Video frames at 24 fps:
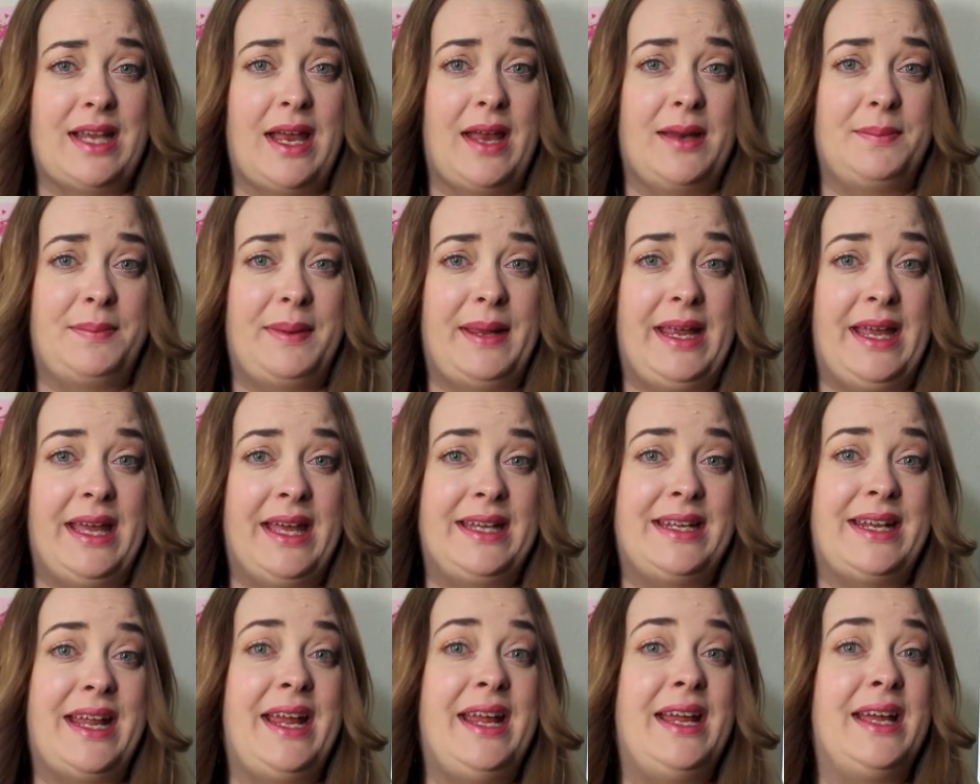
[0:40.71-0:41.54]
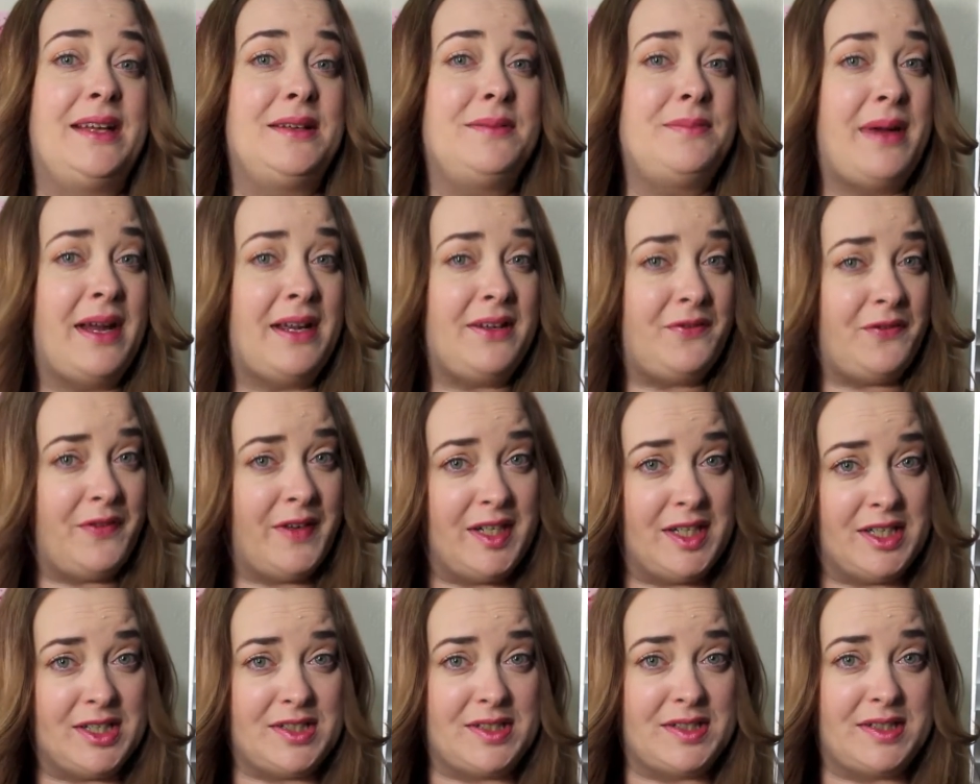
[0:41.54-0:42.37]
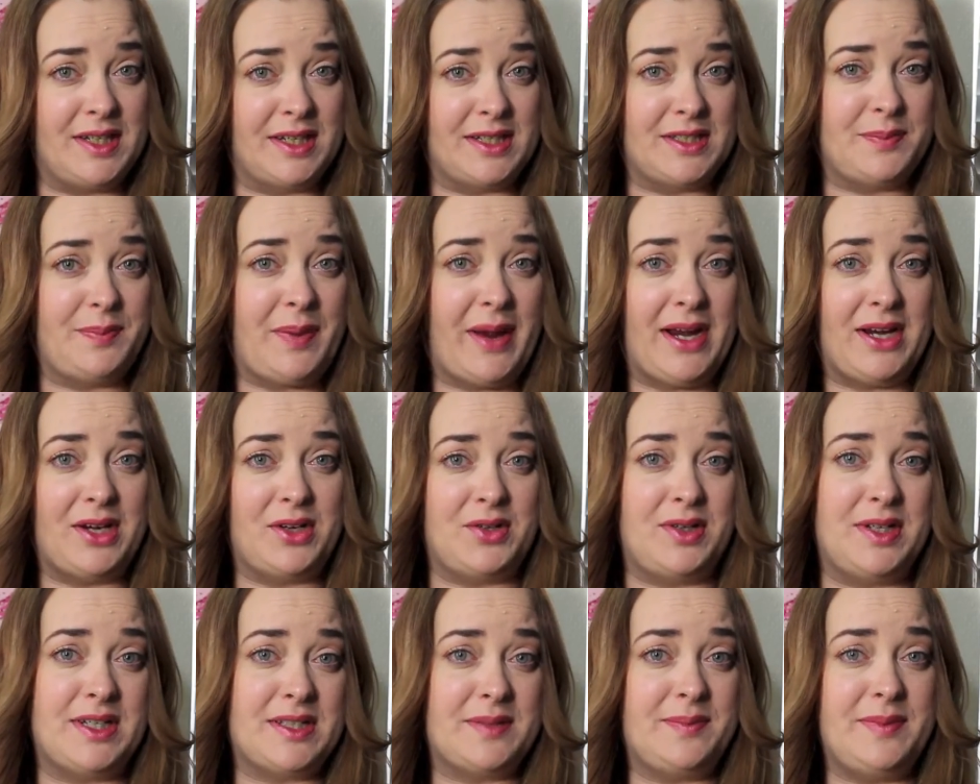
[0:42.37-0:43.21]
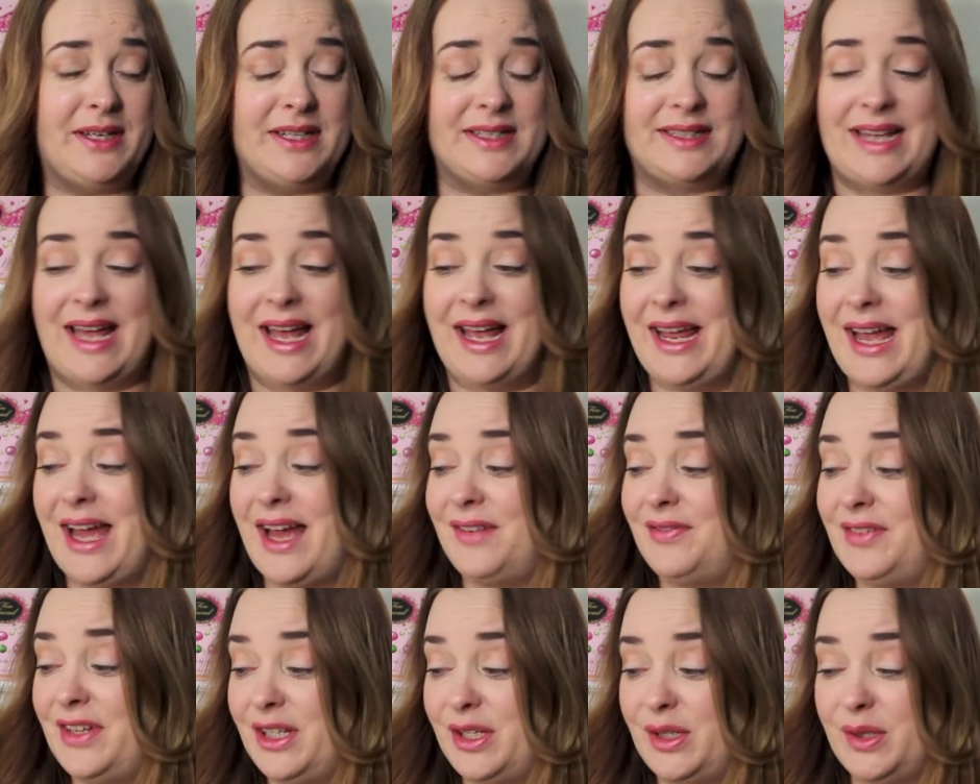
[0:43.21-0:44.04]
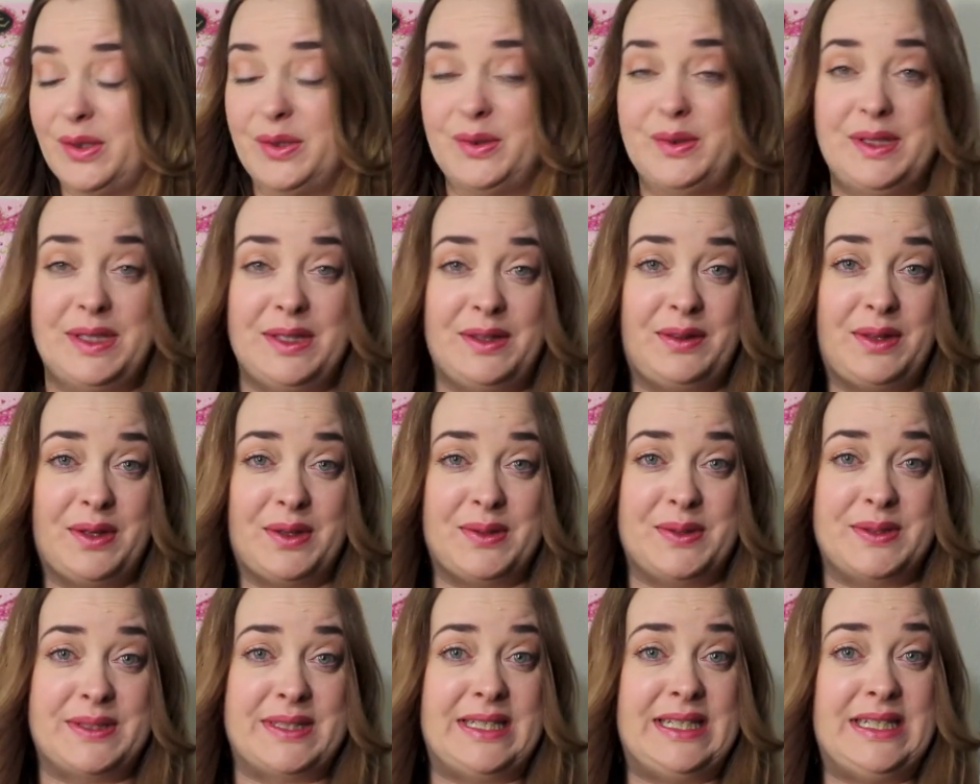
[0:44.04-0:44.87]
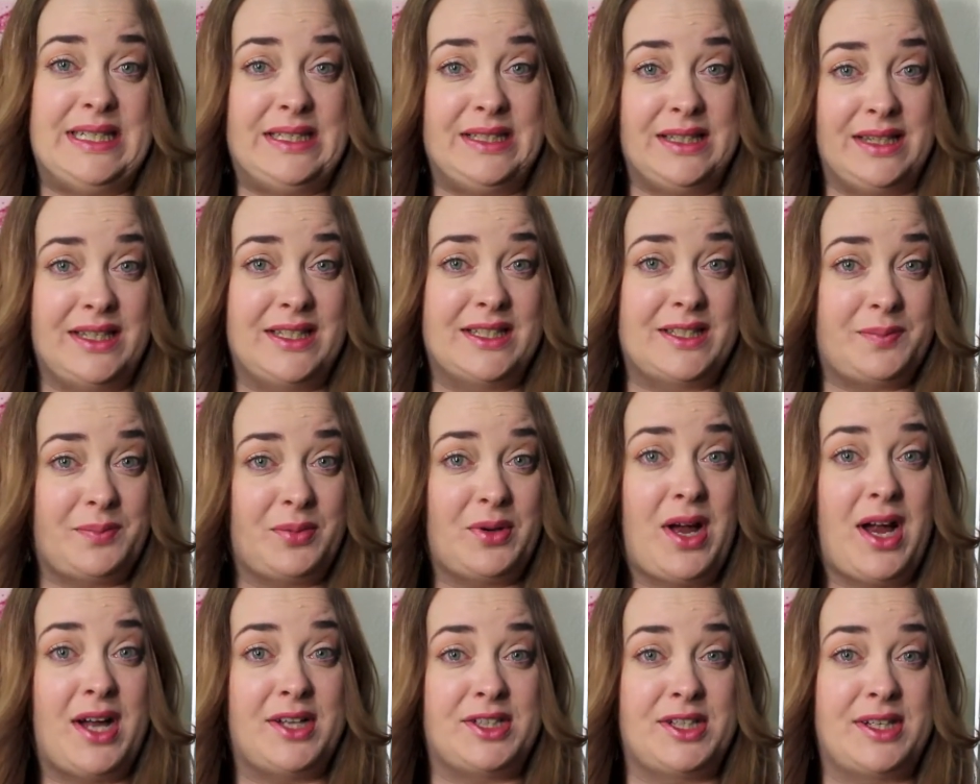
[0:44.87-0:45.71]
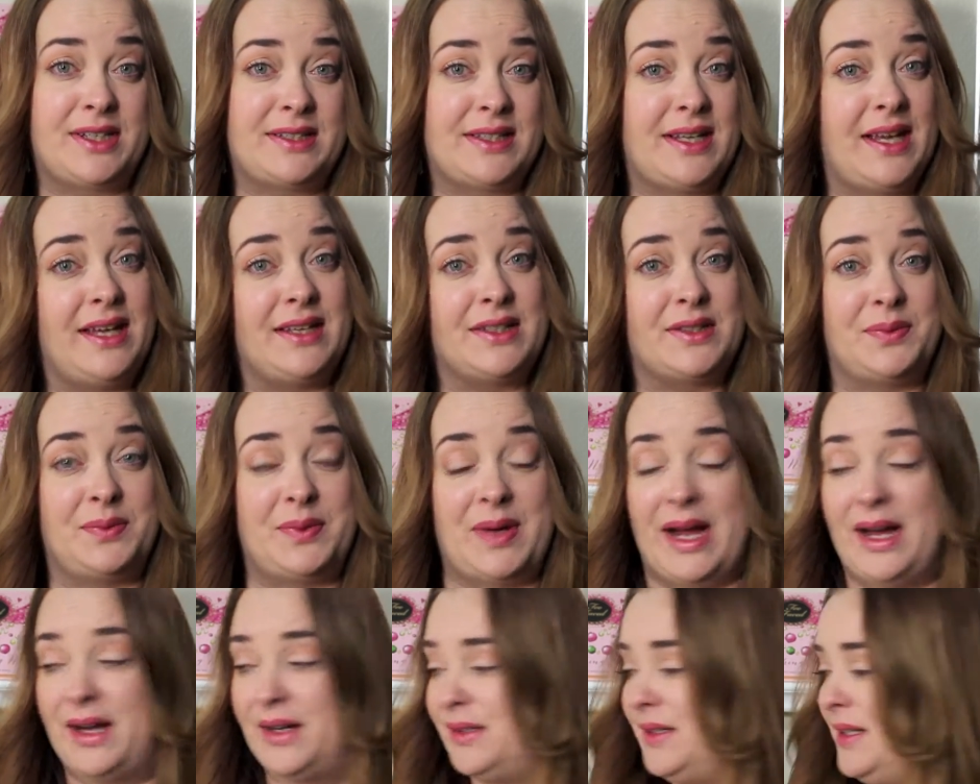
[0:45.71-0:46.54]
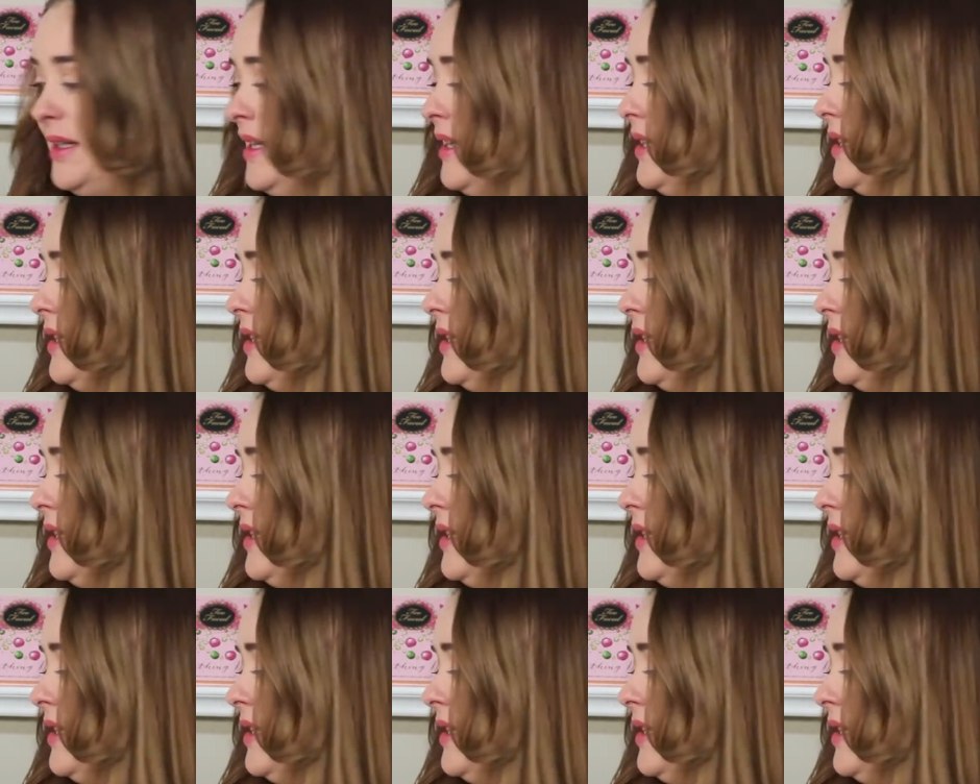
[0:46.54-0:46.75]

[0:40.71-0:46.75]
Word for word: 10 pan and my finished 6 by Christmas. I have included those in this project as well.